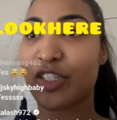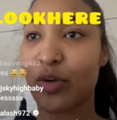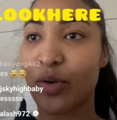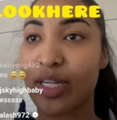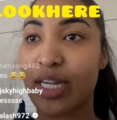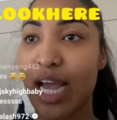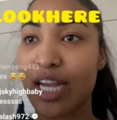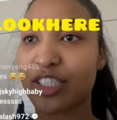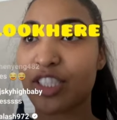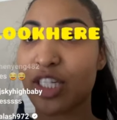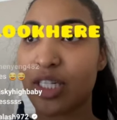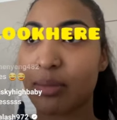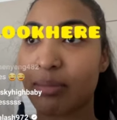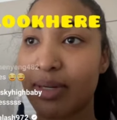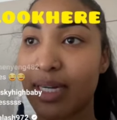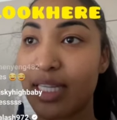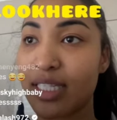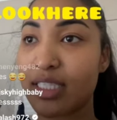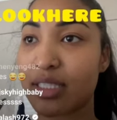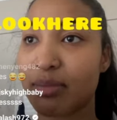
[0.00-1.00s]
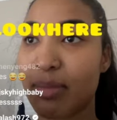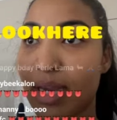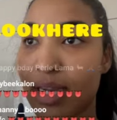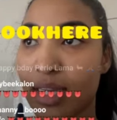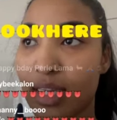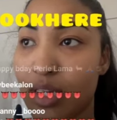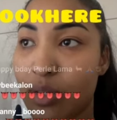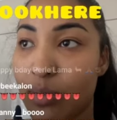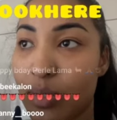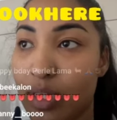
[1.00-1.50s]
So it actually blends
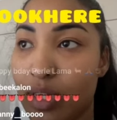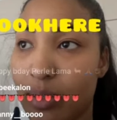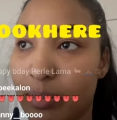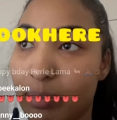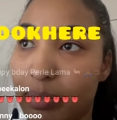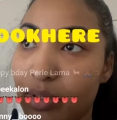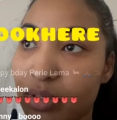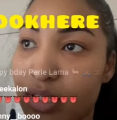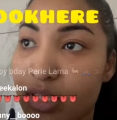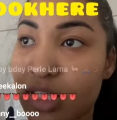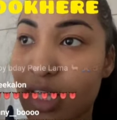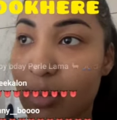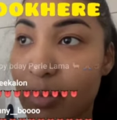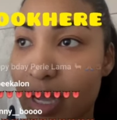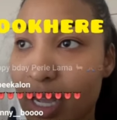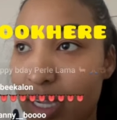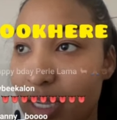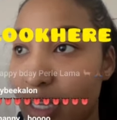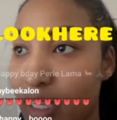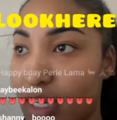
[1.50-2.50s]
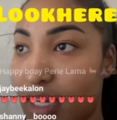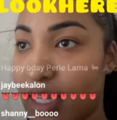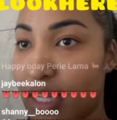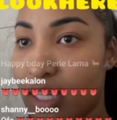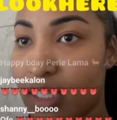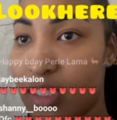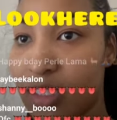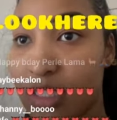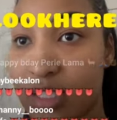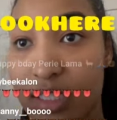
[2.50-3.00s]
back in with the put your back in
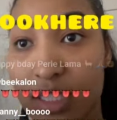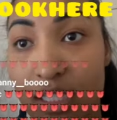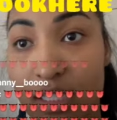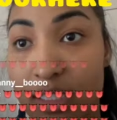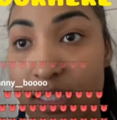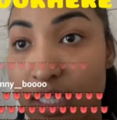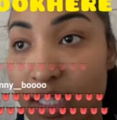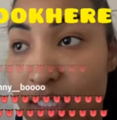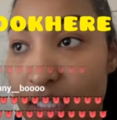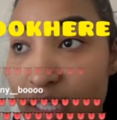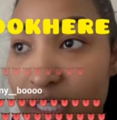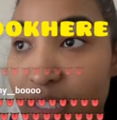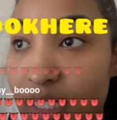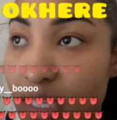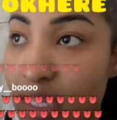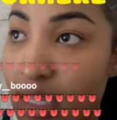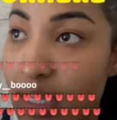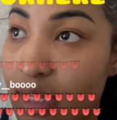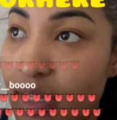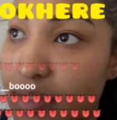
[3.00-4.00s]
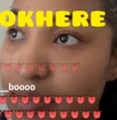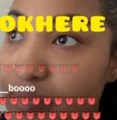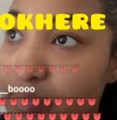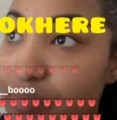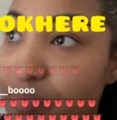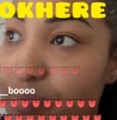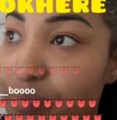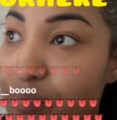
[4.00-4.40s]
it. Tick, tick, tick, tick.